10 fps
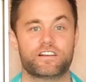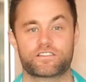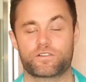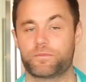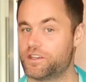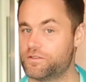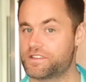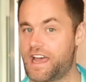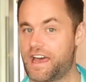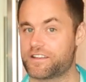So I'm gonna use
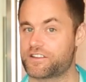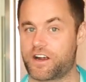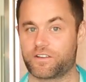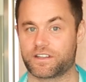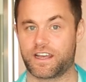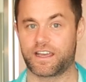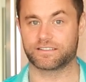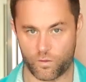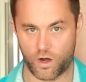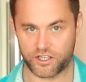that in the shower today.
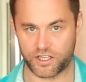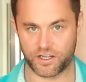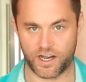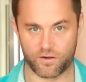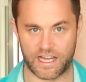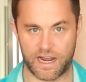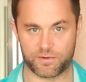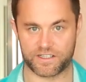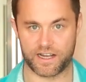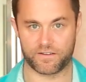Washing your hair with apple
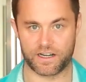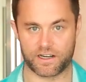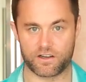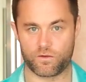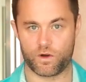cider vinegar,